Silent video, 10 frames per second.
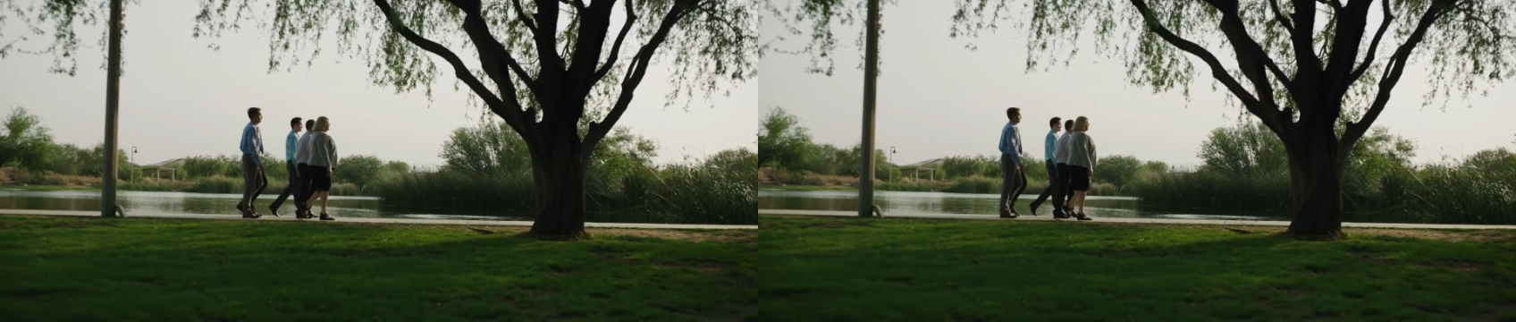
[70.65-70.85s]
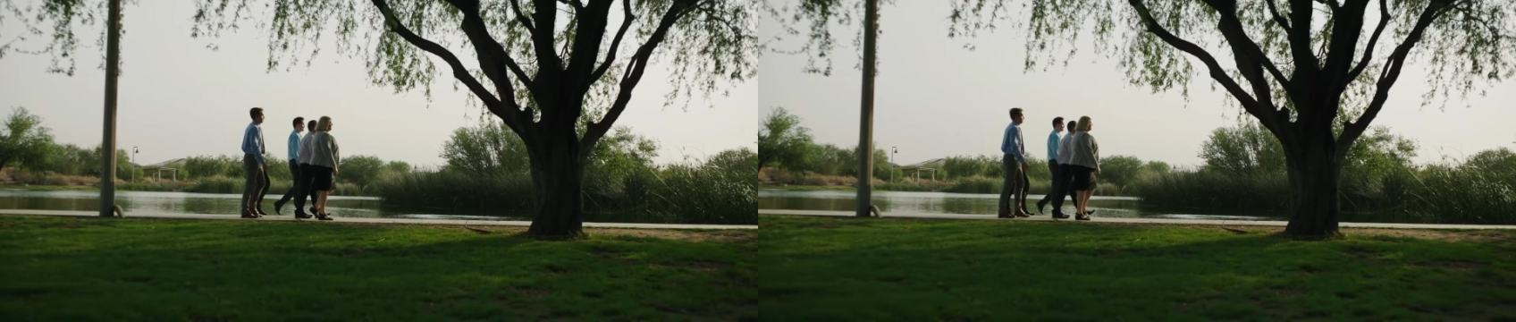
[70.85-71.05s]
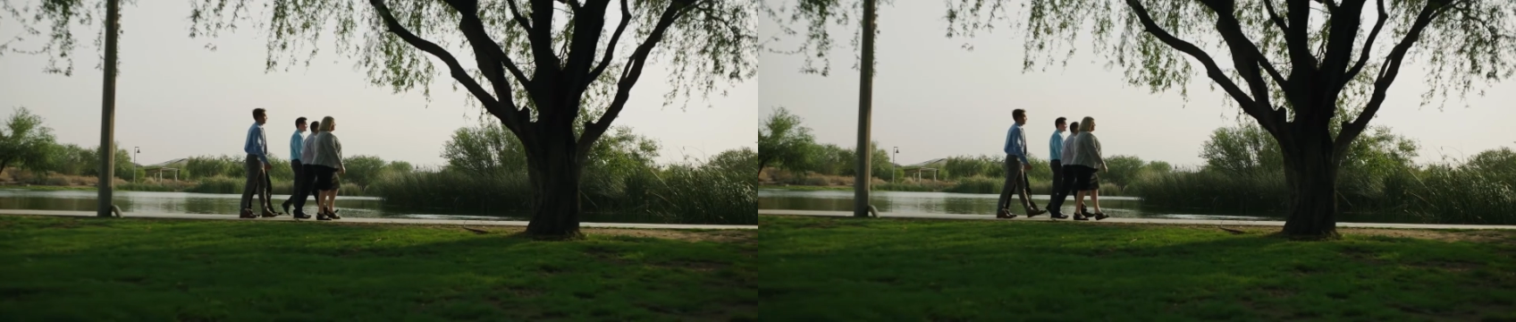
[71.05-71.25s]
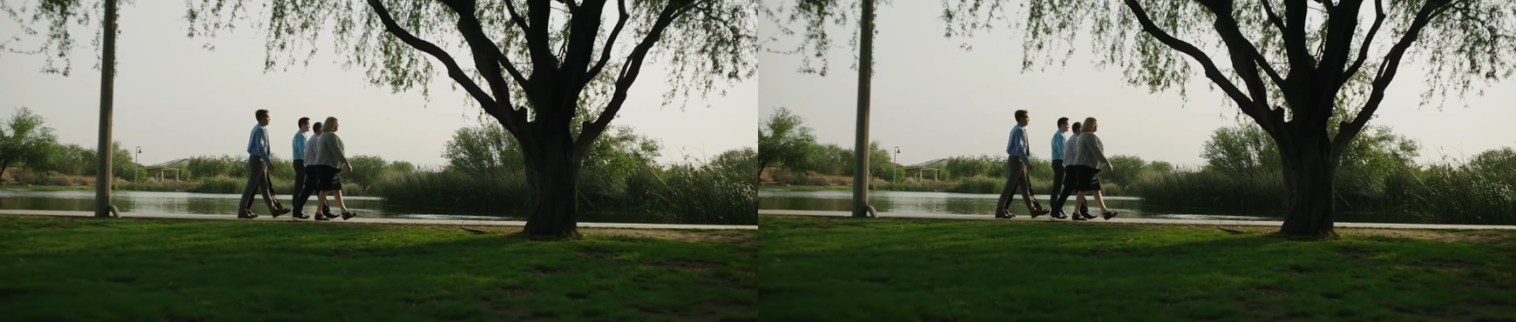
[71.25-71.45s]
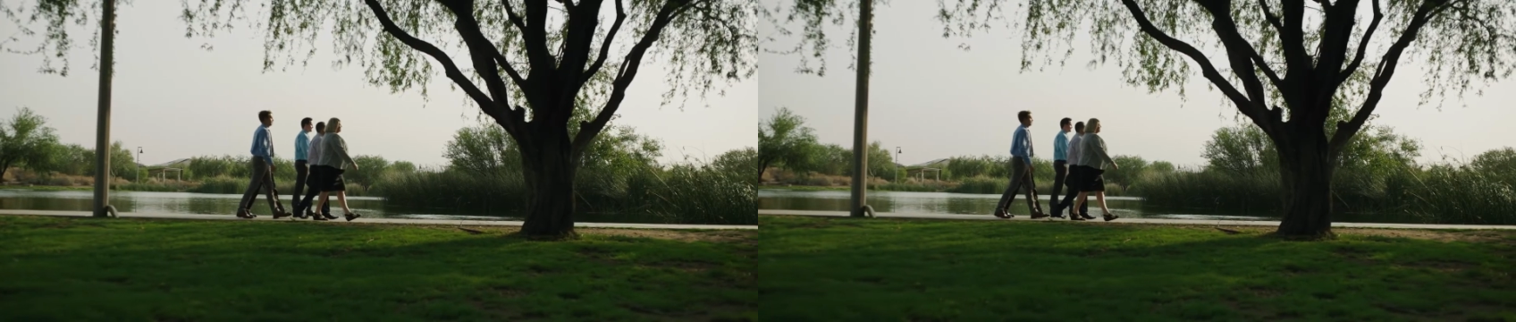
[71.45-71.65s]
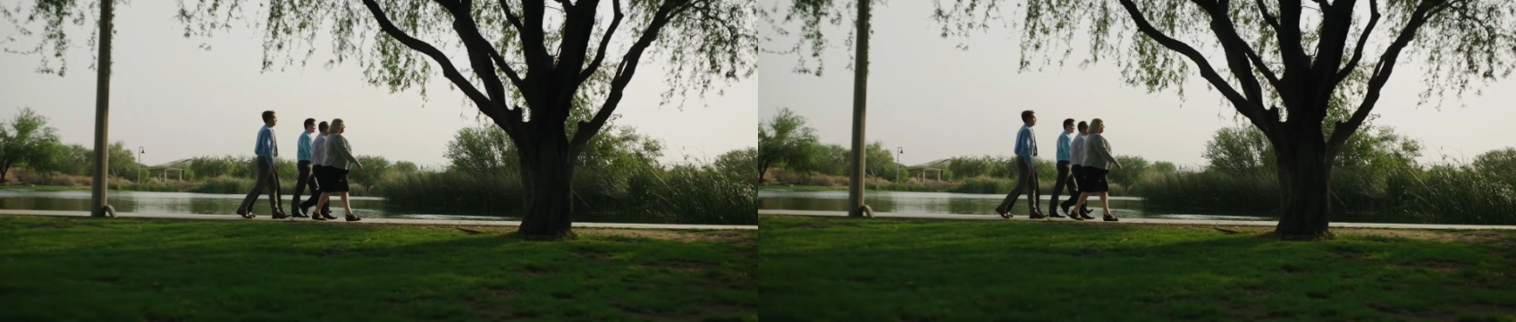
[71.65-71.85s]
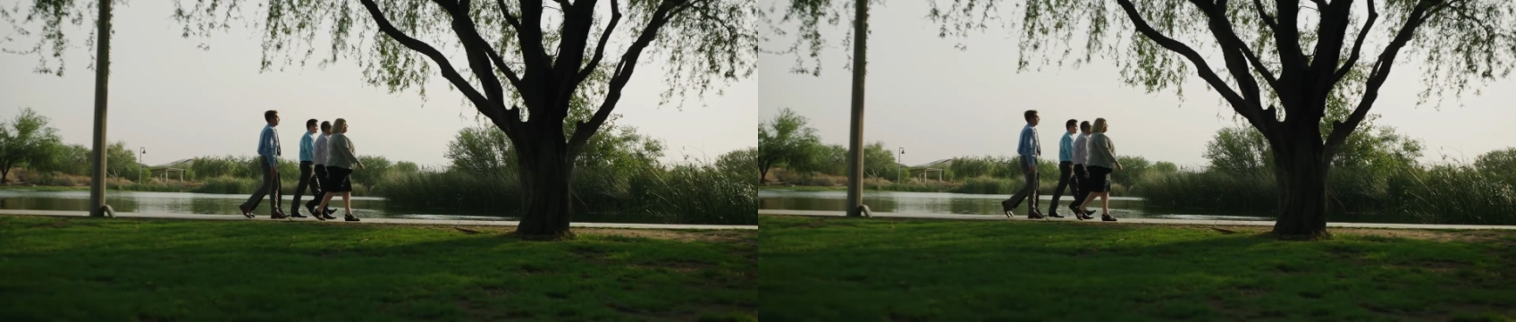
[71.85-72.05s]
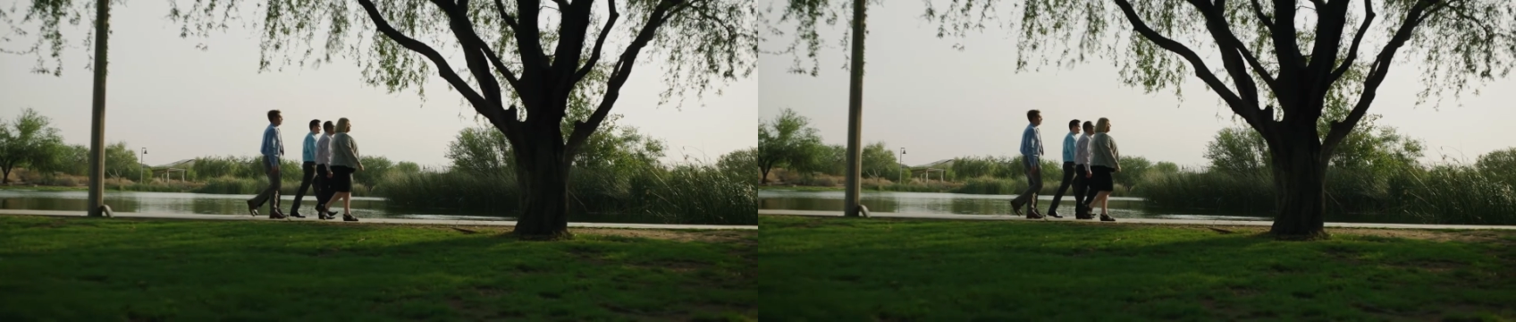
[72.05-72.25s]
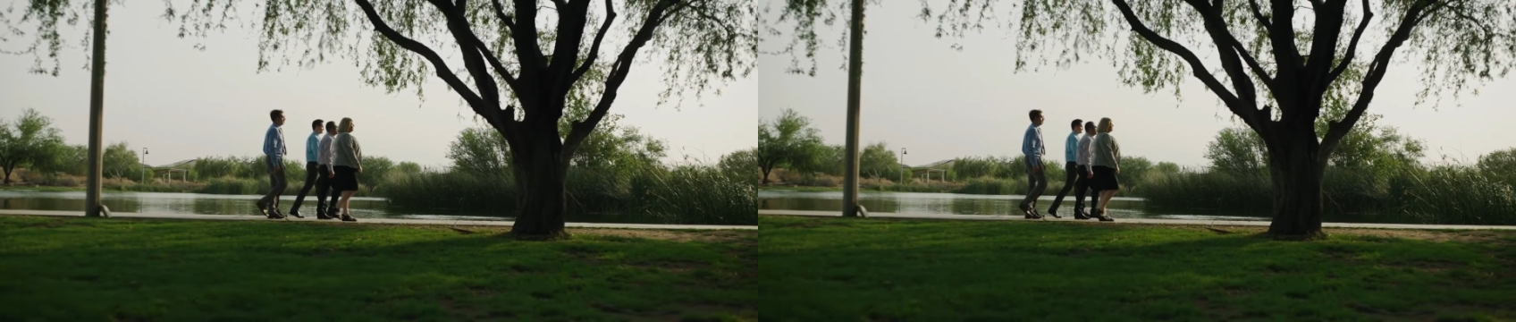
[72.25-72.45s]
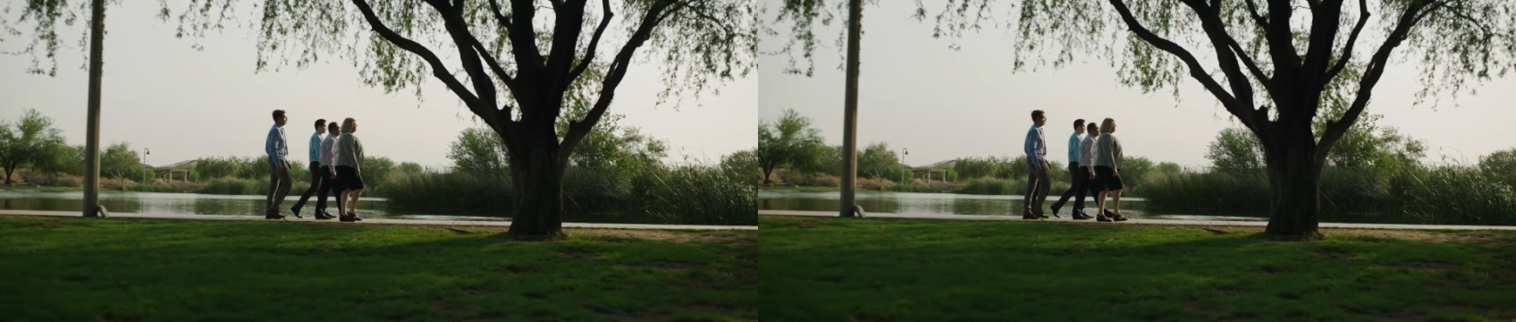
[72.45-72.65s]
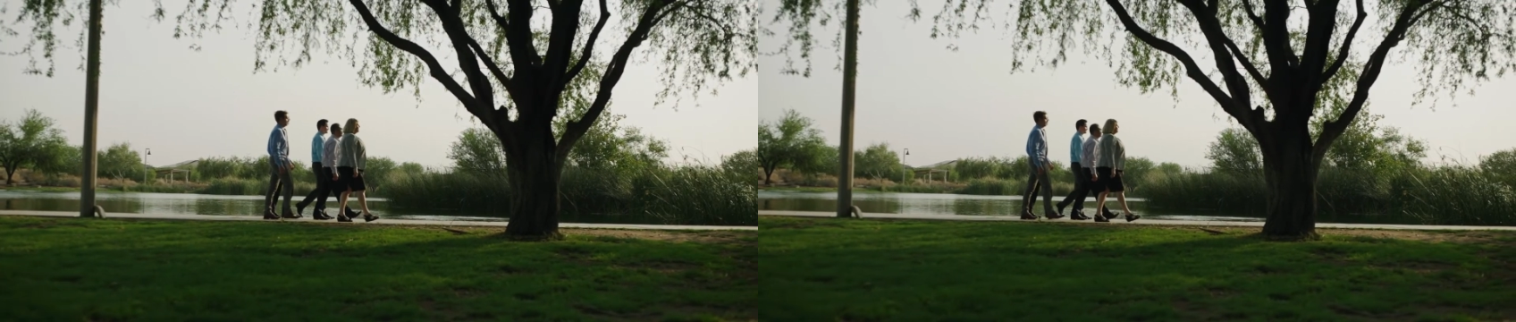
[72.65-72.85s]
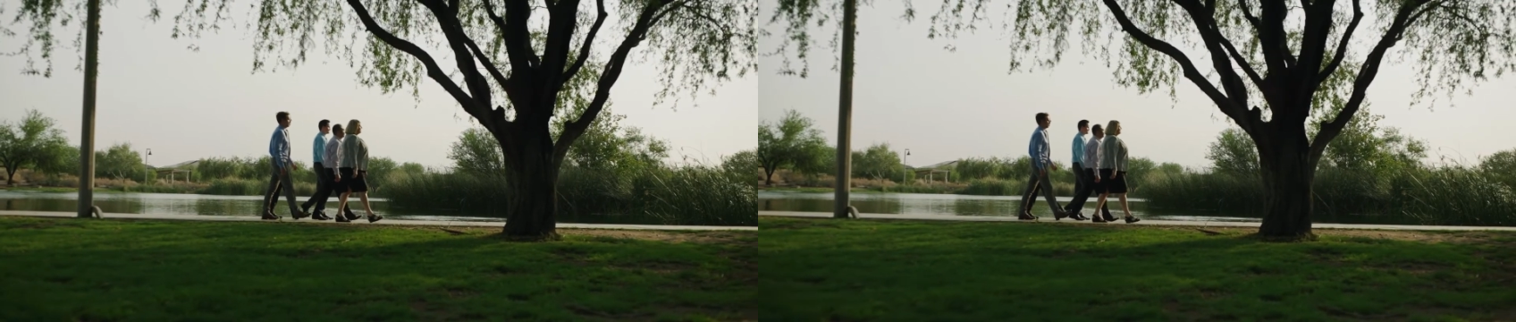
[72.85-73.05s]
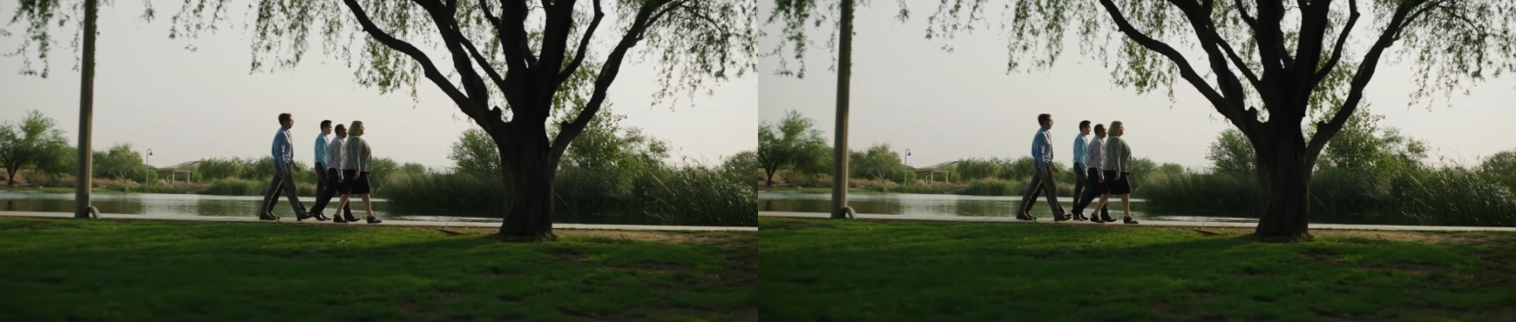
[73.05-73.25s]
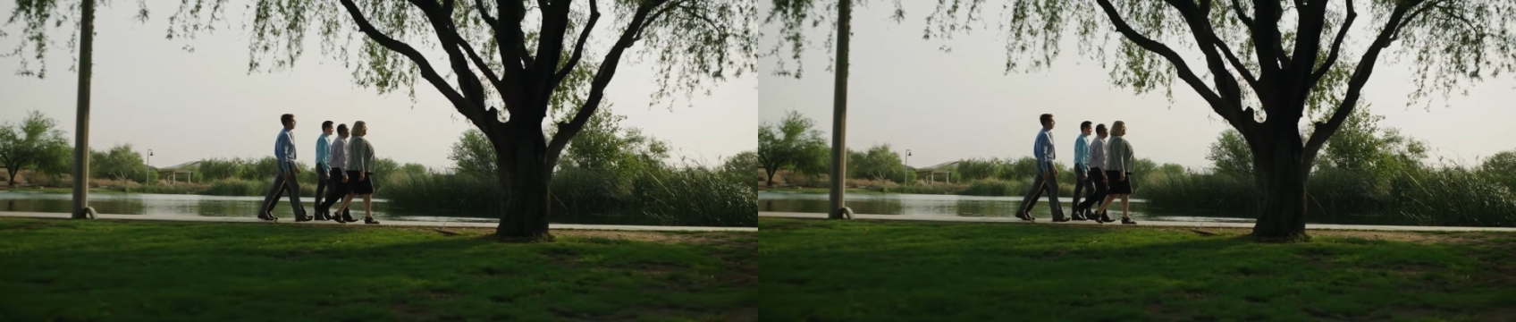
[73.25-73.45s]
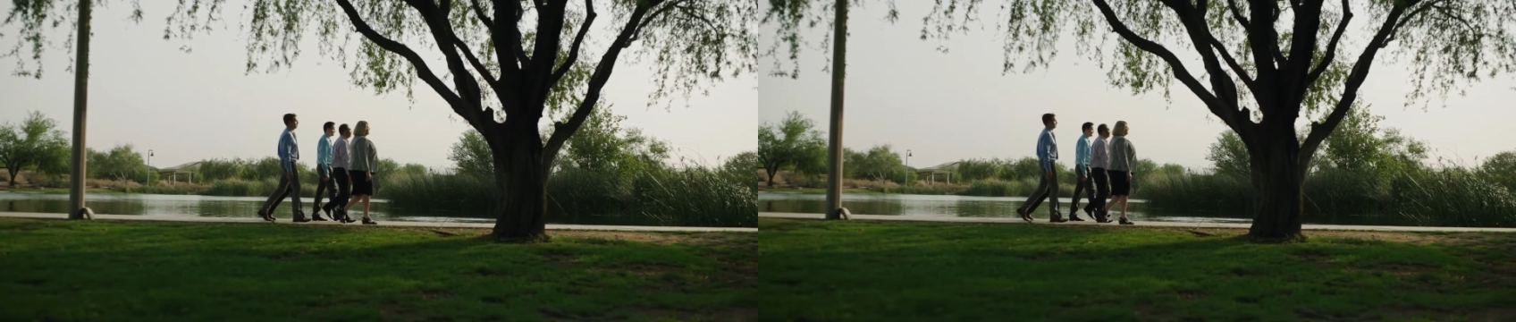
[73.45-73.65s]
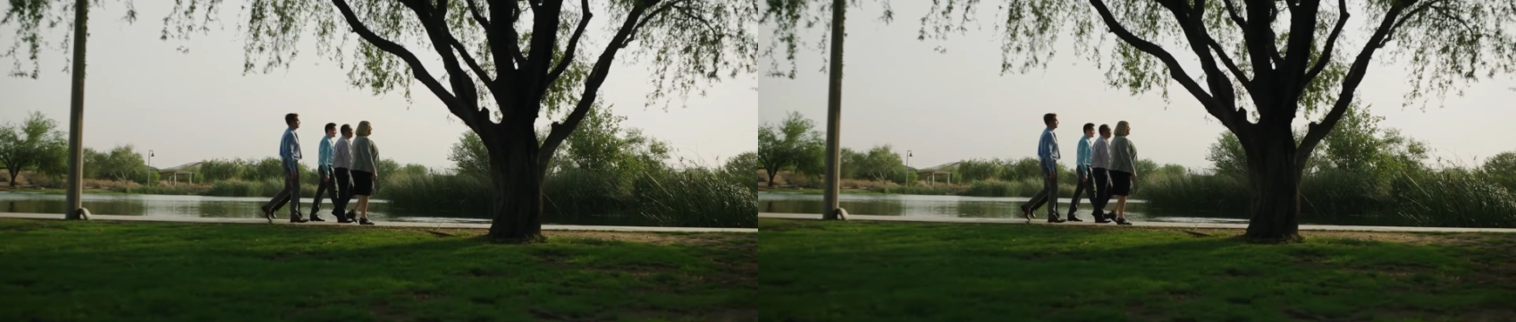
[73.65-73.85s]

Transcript: No face is visible, so there are no lips to read.